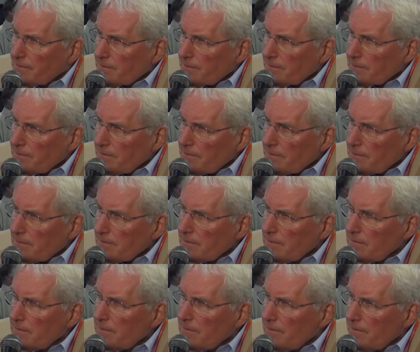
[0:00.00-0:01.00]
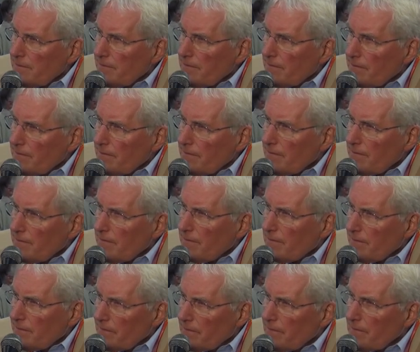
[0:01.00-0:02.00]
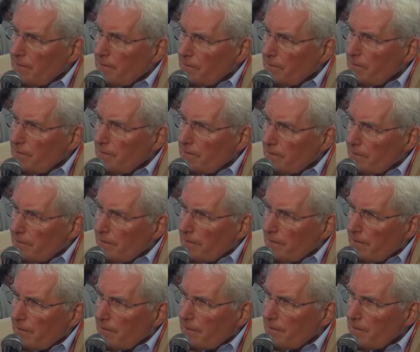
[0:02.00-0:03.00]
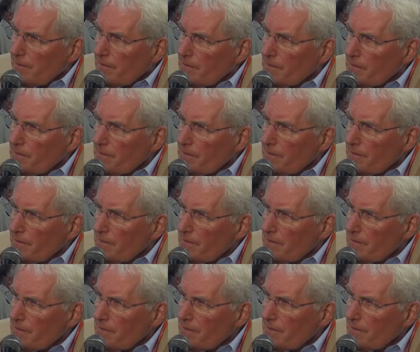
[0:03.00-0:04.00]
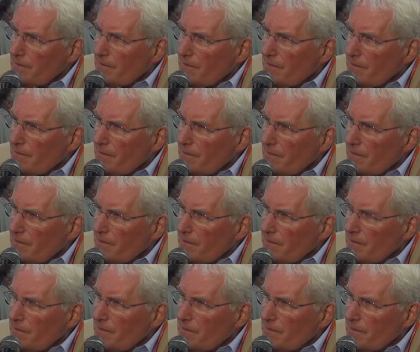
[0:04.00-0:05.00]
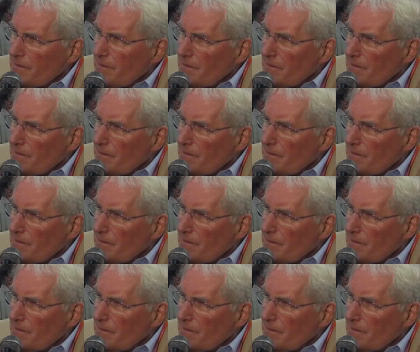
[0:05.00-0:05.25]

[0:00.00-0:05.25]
[no speech]